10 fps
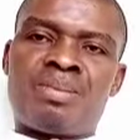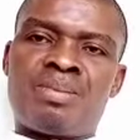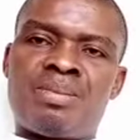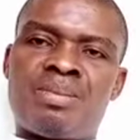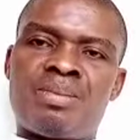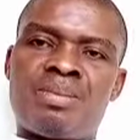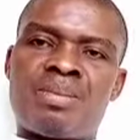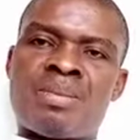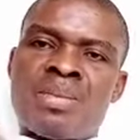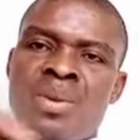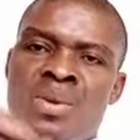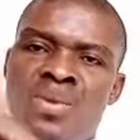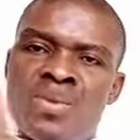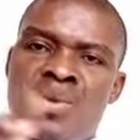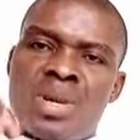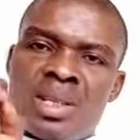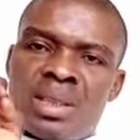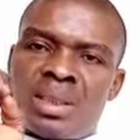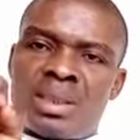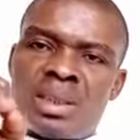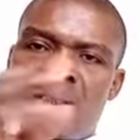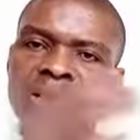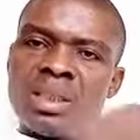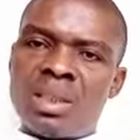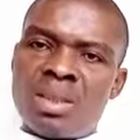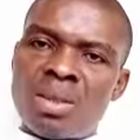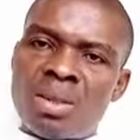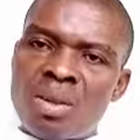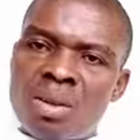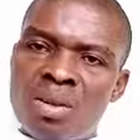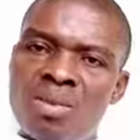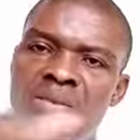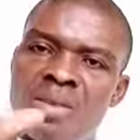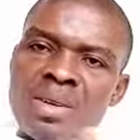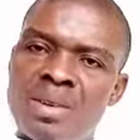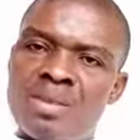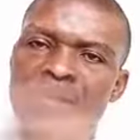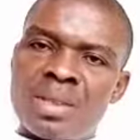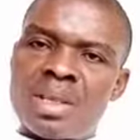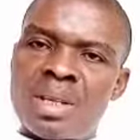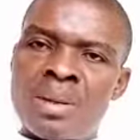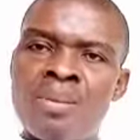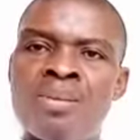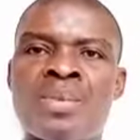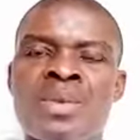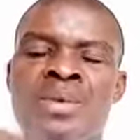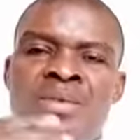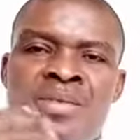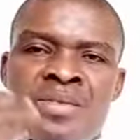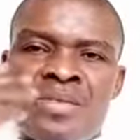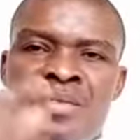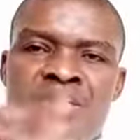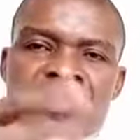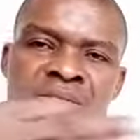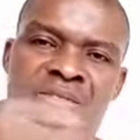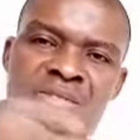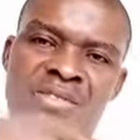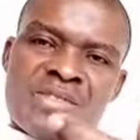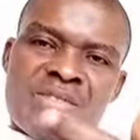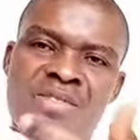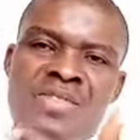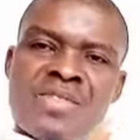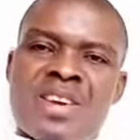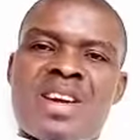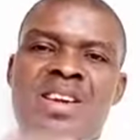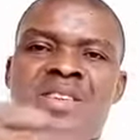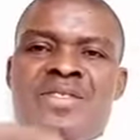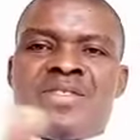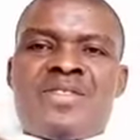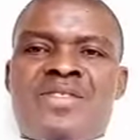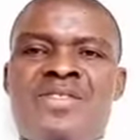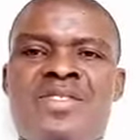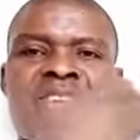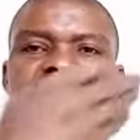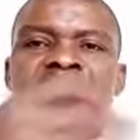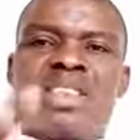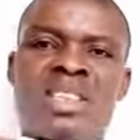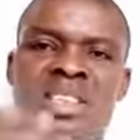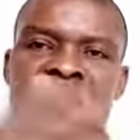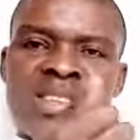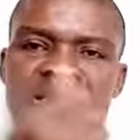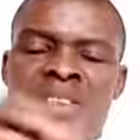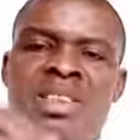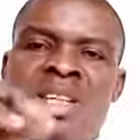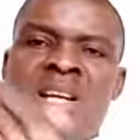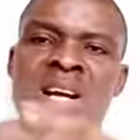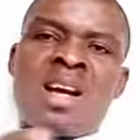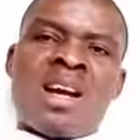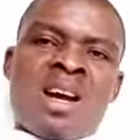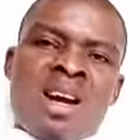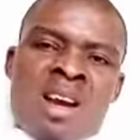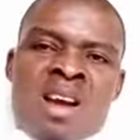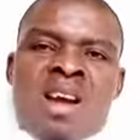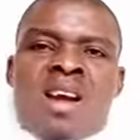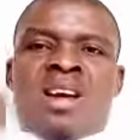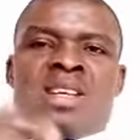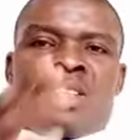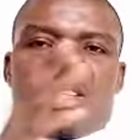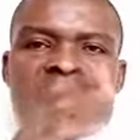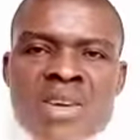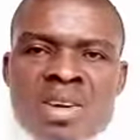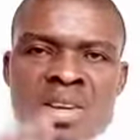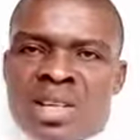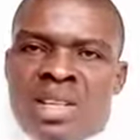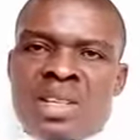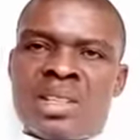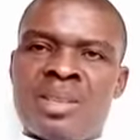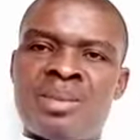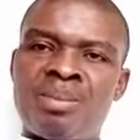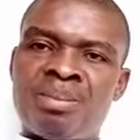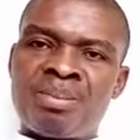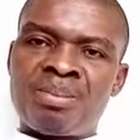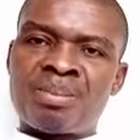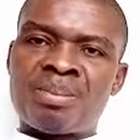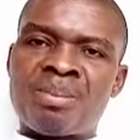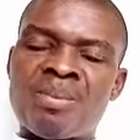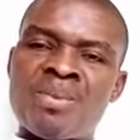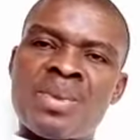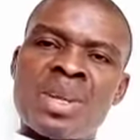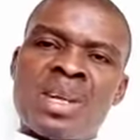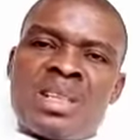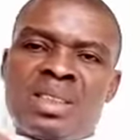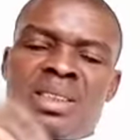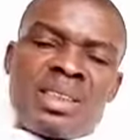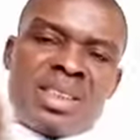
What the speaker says: where she I loved looked every day, fresh as a rose in June. I to her cottage bent my way, beneath the evening moon.